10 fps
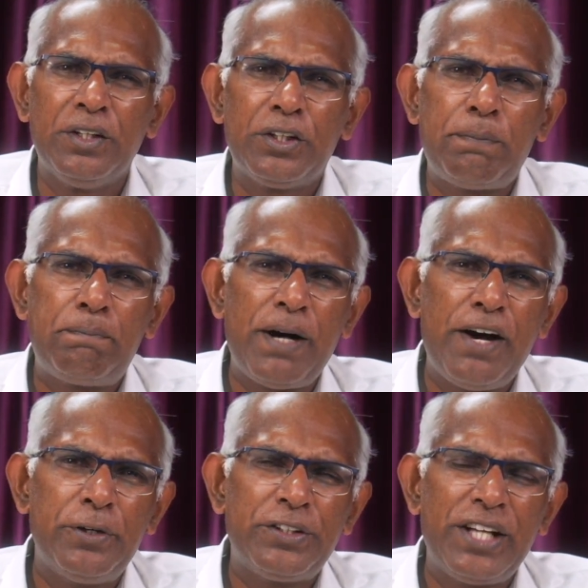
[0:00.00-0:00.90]
the
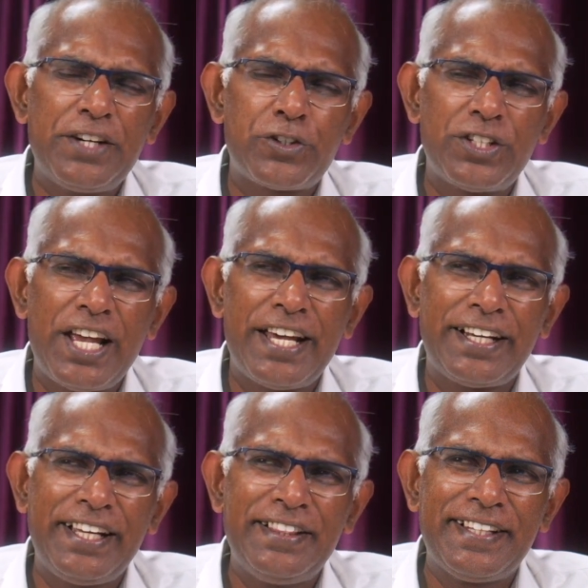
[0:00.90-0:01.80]
power that's there
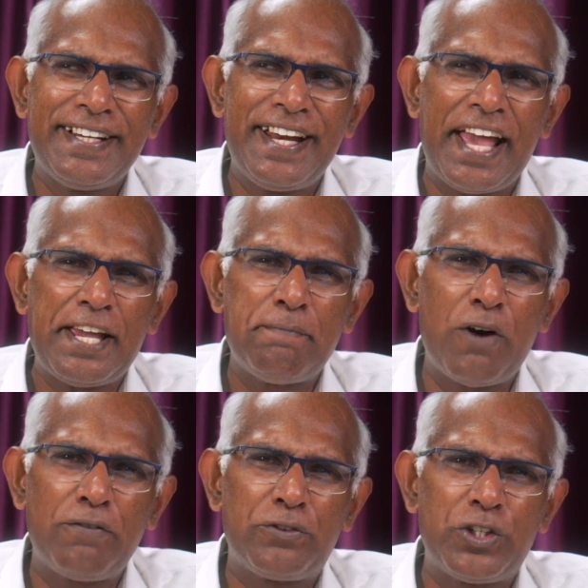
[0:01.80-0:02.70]
in the name
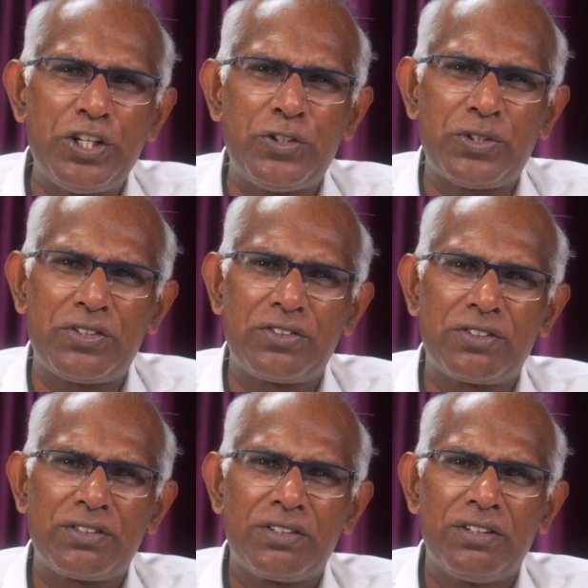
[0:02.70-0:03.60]
of
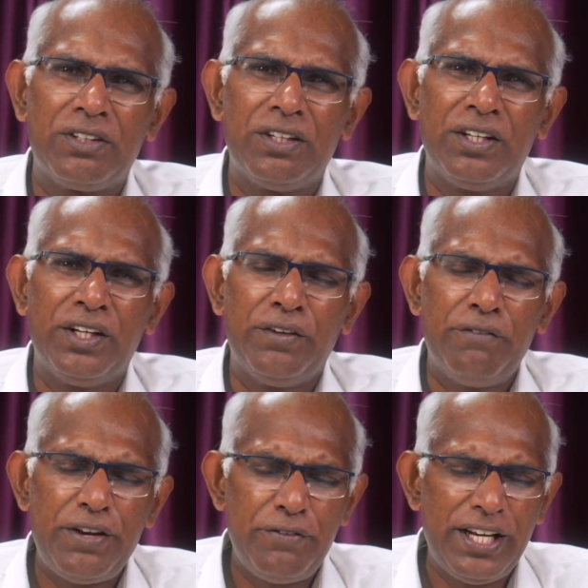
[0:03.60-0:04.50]
Jesus.
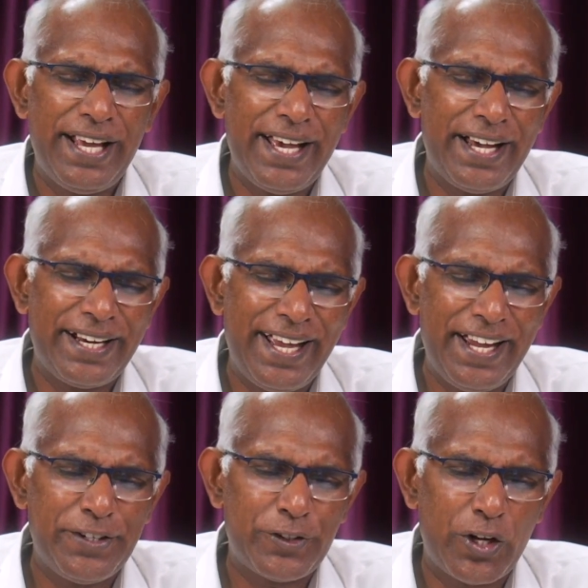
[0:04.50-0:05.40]
When we lay our
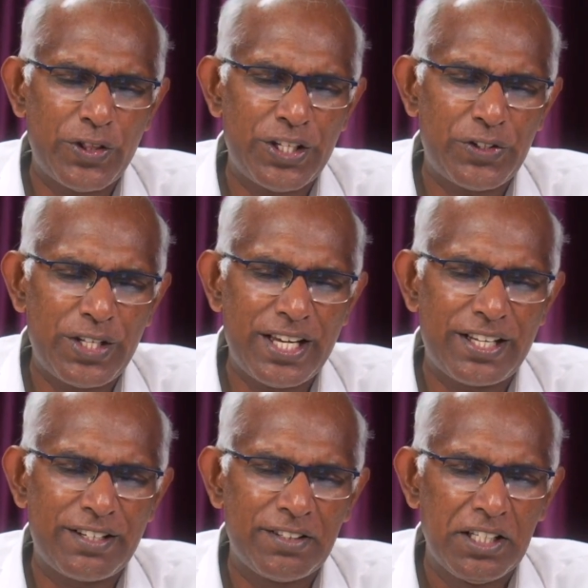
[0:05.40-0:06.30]
hands on the
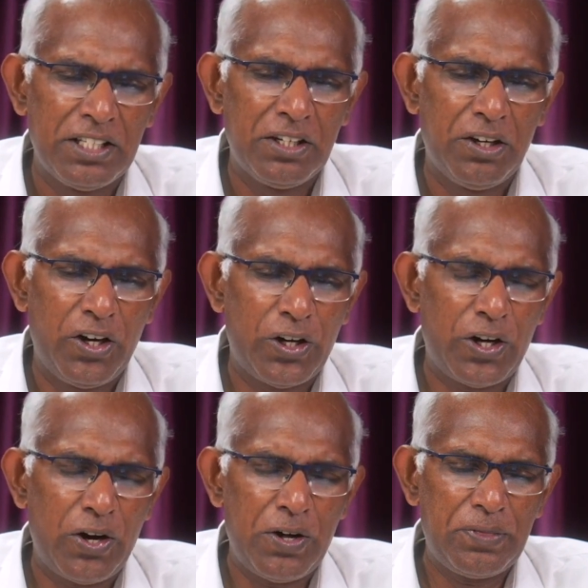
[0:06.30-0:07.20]
sick or
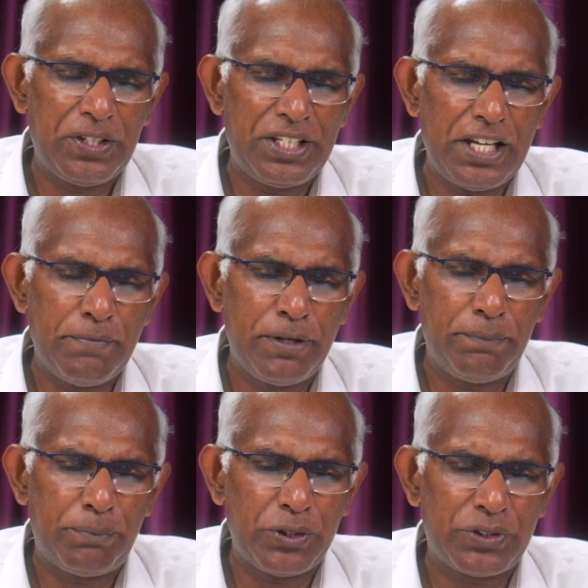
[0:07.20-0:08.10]
on the
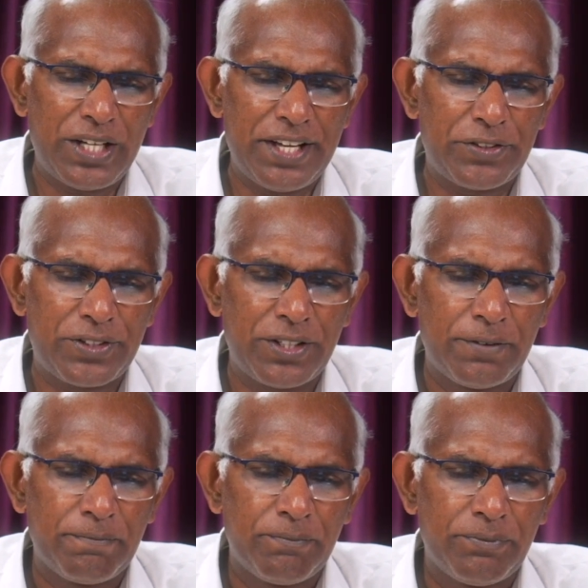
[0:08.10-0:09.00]
demon possessed
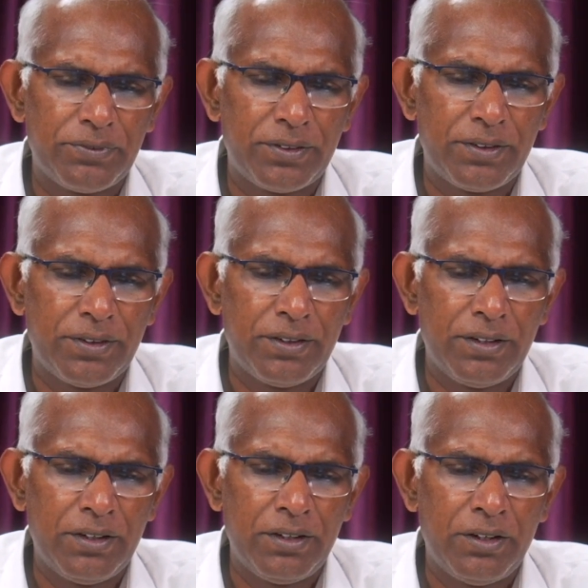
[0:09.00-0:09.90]

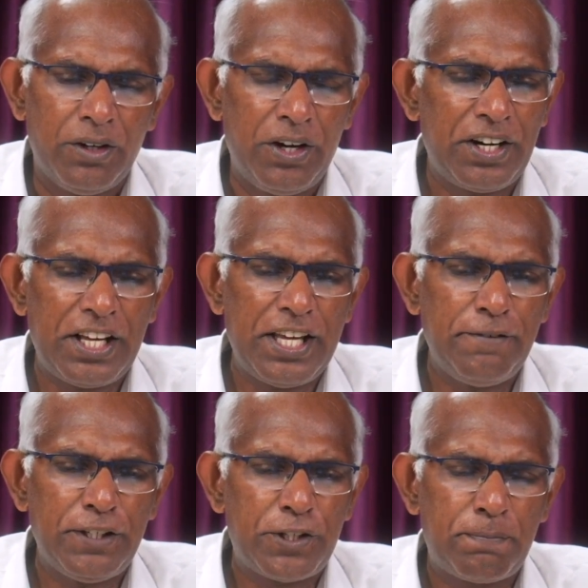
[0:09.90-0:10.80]
or
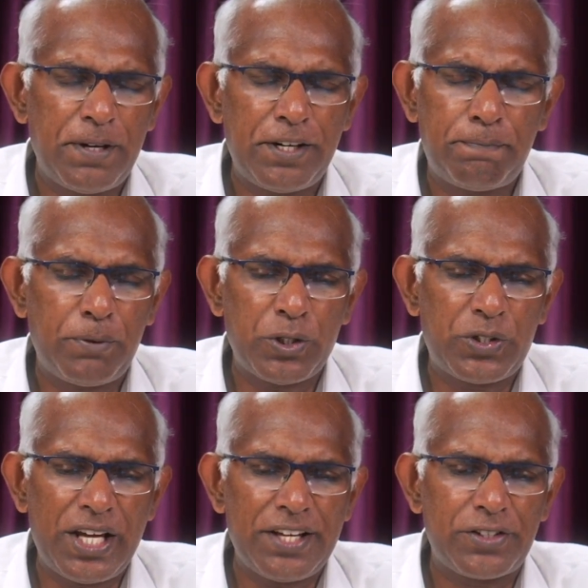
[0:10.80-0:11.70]
evil spirit
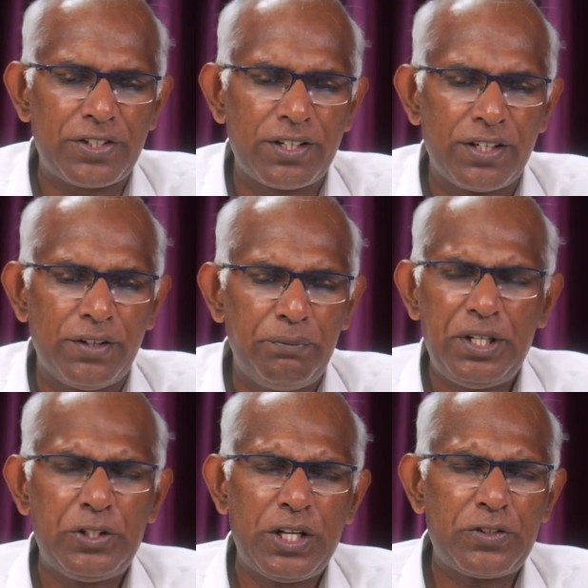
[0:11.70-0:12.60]
possessed,
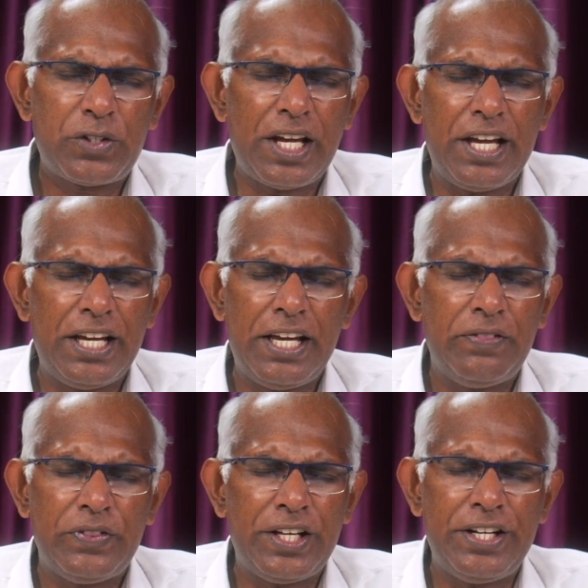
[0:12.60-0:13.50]
we just say,
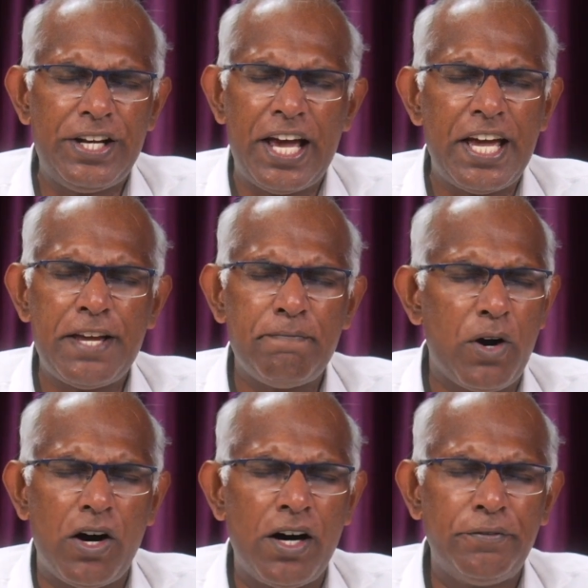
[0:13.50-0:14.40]
in the name
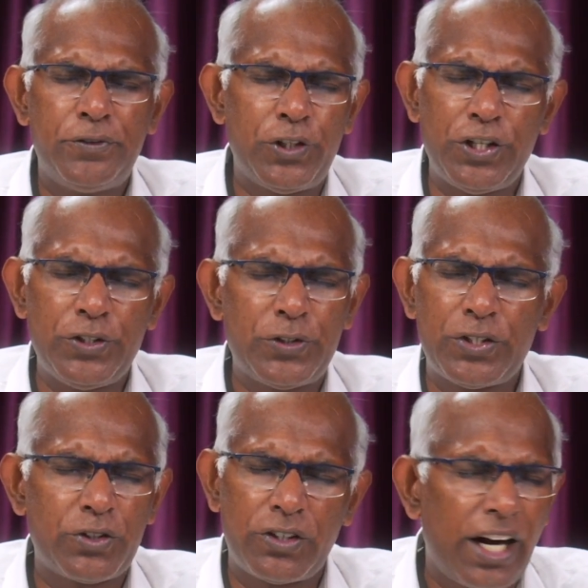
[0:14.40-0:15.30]
of
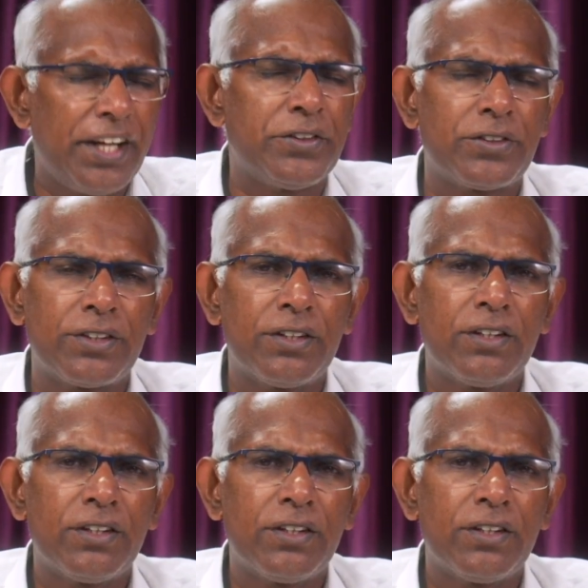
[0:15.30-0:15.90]
Jesus Christ.